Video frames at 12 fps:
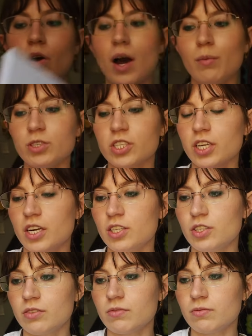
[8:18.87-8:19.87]
I'm just going to
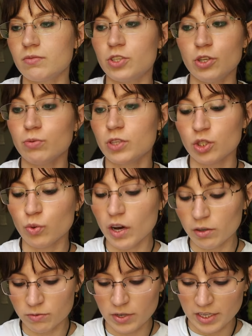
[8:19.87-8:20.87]
do the
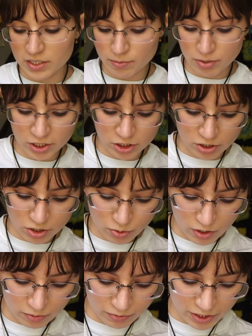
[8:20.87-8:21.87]
12 weeks. I'm pretty sure it's
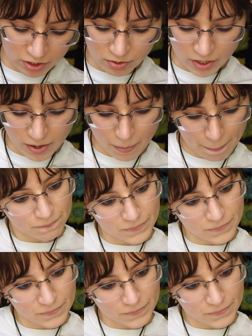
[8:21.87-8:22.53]
12 weeks, right?